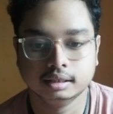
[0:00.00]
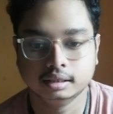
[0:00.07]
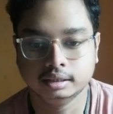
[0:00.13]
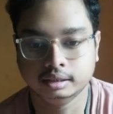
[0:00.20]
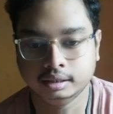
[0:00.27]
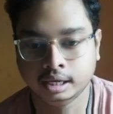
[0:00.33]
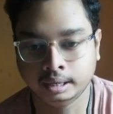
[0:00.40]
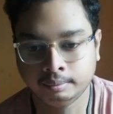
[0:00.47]

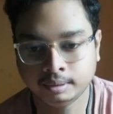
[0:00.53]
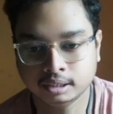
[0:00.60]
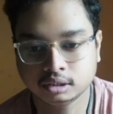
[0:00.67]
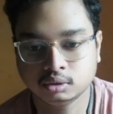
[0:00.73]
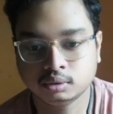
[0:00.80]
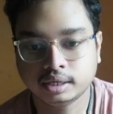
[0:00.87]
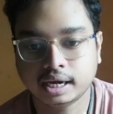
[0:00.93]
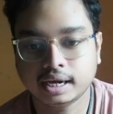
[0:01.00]
That means
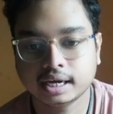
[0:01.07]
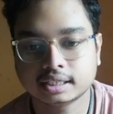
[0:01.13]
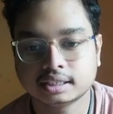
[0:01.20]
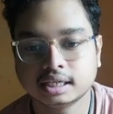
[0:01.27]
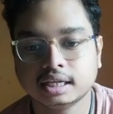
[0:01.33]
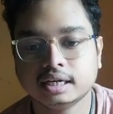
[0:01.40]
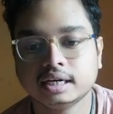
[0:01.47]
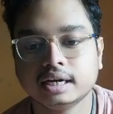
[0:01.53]
no
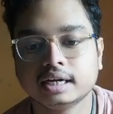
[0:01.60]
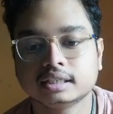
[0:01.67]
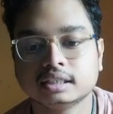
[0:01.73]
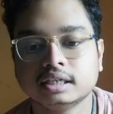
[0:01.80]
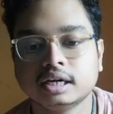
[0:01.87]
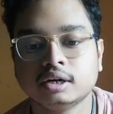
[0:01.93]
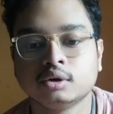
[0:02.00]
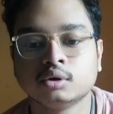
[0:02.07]
diaxial
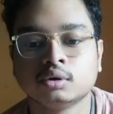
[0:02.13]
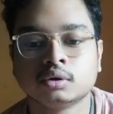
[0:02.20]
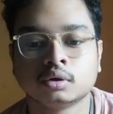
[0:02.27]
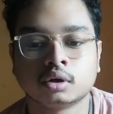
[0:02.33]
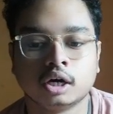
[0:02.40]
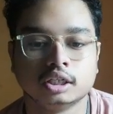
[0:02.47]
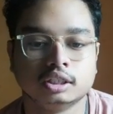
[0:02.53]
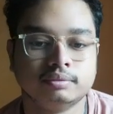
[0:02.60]
interaction and no
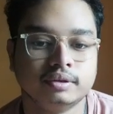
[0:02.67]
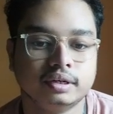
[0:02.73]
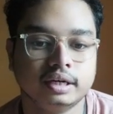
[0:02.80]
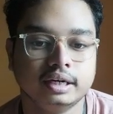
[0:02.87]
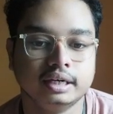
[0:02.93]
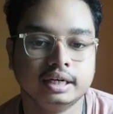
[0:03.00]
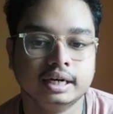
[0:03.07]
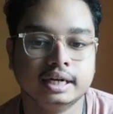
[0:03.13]
Gauge
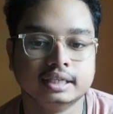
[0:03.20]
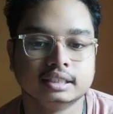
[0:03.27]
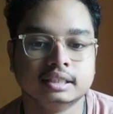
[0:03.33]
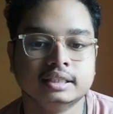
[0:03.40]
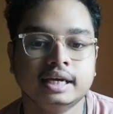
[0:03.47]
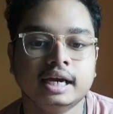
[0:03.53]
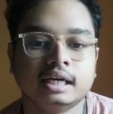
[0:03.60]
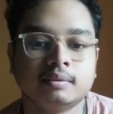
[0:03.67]
butane
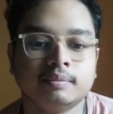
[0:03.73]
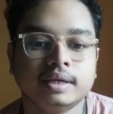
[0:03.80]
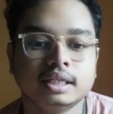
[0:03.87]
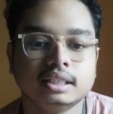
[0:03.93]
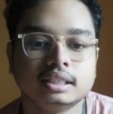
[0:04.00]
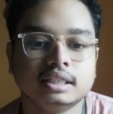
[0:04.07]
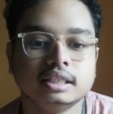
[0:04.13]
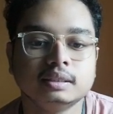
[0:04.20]
interaction. That
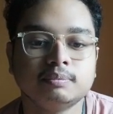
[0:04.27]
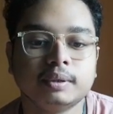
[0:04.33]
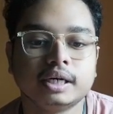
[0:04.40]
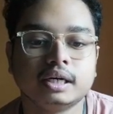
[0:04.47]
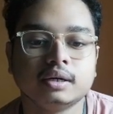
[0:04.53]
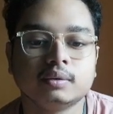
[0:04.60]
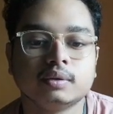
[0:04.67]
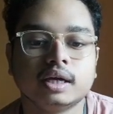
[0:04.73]
means this
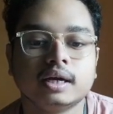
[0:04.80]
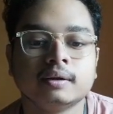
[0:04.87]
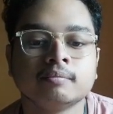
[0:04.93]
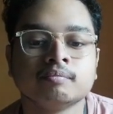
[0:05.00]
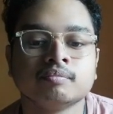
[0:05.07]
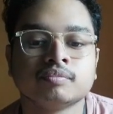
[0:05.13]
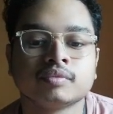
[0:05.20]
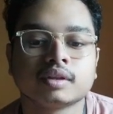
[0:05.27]
particular
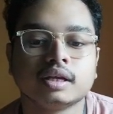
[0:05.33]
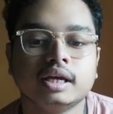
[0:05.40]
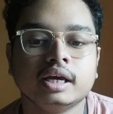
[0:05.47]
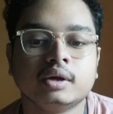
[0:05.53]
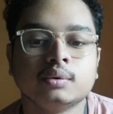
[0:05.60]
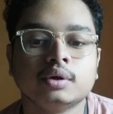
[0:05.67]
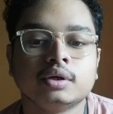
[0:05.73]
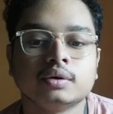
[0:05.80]

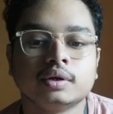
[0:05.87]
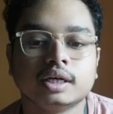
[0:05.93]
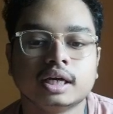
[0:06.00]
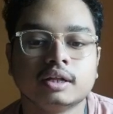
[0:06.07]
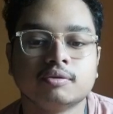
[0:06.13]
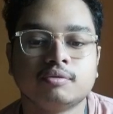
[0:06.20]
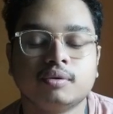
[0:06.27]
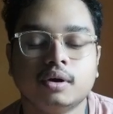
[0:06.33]

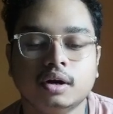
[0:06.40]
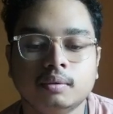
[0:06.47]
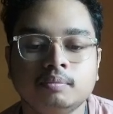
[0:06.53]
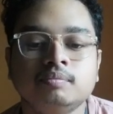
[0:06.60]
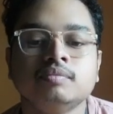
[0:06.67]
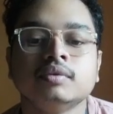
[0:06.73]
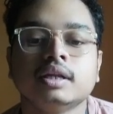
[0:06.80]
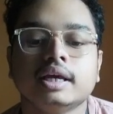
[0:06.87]
equatorial form
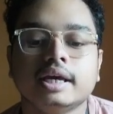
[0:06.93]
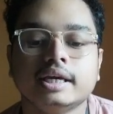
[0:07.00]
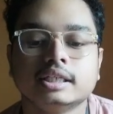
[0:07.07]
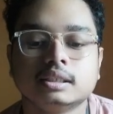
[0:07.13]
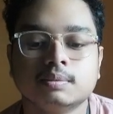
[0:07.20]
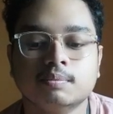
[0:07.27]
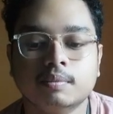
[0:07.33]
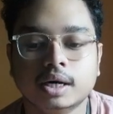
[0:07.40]

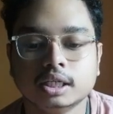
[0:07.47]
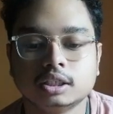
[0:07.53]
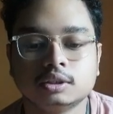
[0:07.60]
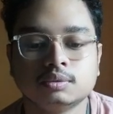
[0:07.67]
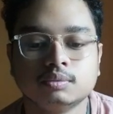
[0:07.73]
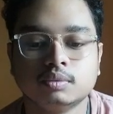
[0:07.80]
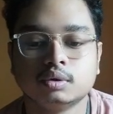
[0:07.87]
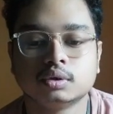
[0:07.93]
is
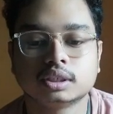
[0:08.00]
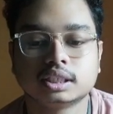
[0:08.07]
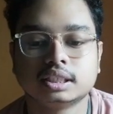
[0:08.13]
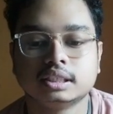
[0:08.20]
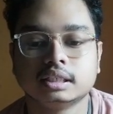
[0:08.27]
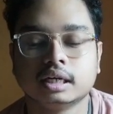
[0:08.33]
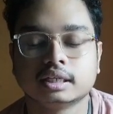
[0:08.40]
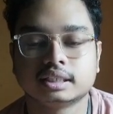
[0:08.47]
much more
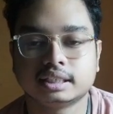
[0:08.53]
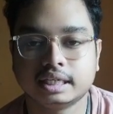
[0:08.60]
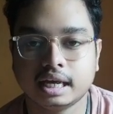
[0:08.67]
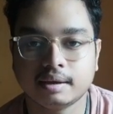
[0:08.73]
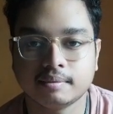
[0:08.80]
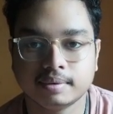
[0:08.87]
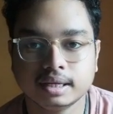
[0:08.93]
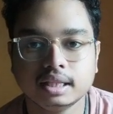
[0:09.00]

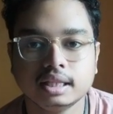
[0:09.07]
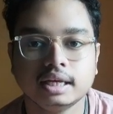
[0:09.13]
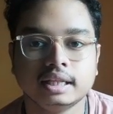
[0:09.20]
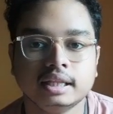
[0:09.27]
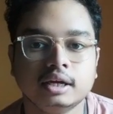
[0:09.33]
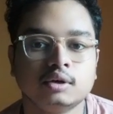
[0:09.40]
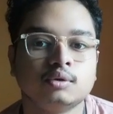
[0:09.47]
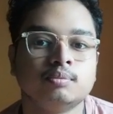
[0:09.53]
stable
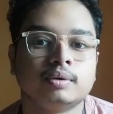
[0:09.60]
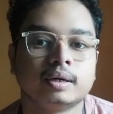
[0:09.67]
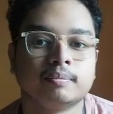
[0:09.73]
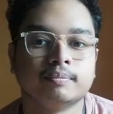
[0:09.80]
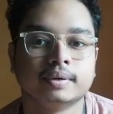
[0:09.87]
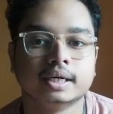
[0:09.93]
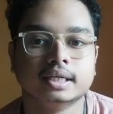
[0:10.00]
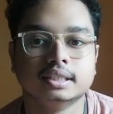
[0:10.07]
in the room
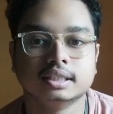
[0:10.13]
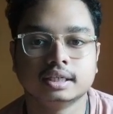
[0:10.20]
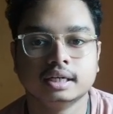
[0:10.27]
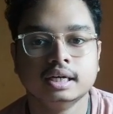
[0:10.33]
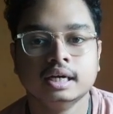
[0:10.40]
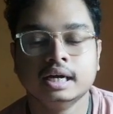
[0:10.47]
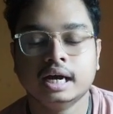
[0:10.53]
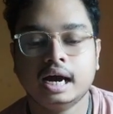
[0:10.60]
temperature.
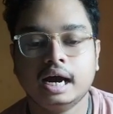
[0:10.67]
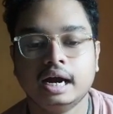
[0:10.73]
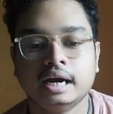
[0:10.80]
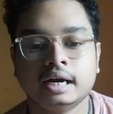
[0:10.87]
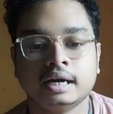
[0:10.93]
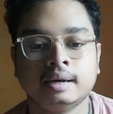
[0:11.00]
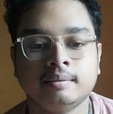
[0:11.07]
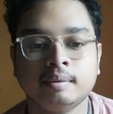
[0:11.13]

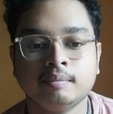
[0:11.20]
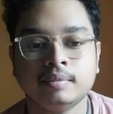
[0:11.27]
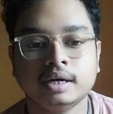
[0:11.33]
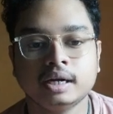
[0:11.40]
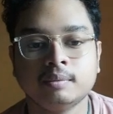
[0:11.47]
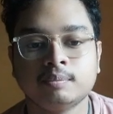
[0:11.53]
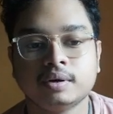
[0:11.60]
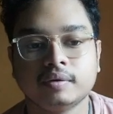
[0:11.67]
Remember
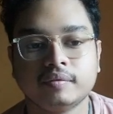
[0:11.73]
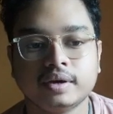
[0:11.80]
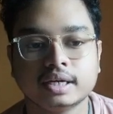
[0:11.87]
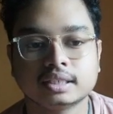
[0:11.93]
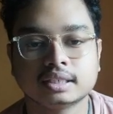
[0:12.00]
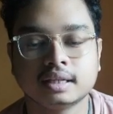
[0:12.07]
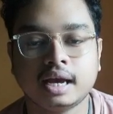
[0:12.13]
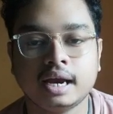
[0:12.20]
in
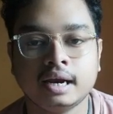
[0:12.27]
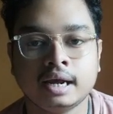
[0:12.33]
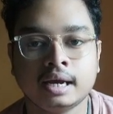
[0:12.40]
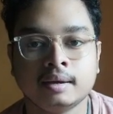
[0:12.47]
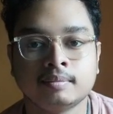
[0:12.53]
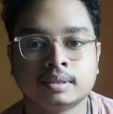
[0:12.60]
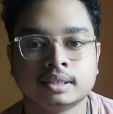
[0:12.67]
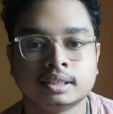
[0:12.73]
previous slide
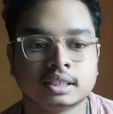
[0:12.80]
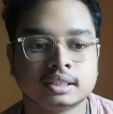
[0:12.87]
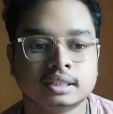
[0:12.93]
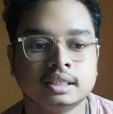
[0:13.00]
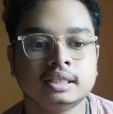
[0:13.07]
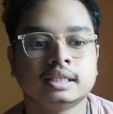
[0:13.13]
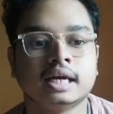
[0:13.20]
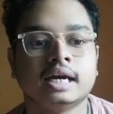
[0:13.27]
I am
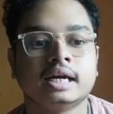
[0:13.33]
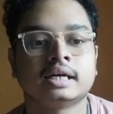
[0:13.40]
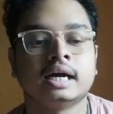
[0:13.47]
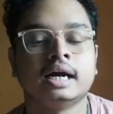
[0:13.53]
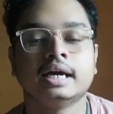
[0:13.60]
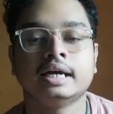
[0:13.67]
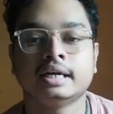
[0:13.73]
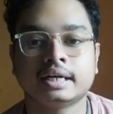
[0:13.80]
discussing that
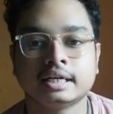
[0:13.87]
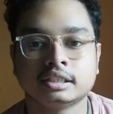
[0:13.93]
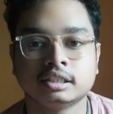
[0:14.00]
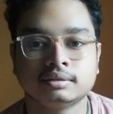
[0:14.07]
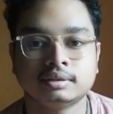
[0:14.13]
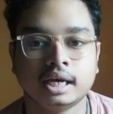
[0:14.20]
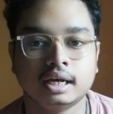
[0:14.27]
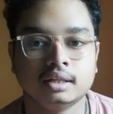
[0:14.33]
in case
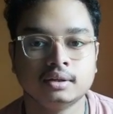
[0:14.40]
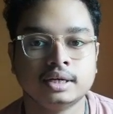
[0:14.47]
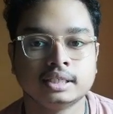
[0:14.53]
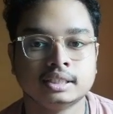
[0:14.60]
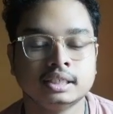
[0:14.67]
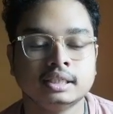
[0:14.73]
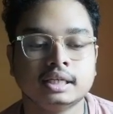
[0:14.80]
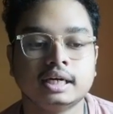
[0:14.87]
of
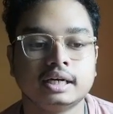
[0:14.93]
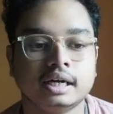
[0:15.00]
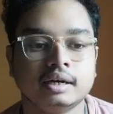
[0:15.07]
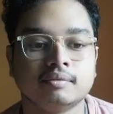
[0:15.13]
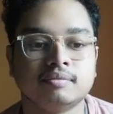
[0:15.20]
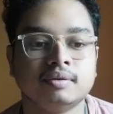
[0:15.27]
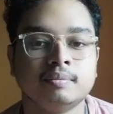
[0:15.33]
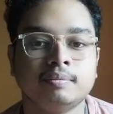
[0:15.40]
cyclohexane, that
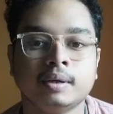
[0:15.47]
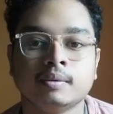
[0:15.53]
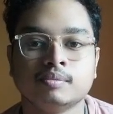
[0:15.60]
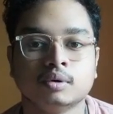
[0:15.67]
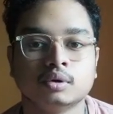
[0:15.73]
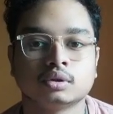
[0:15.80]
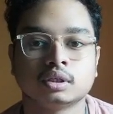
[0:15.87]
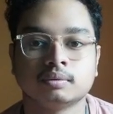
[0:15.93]
ring flipping
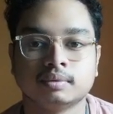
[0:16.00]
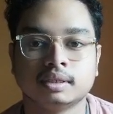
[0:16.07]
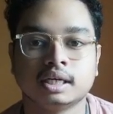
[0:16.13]
both of the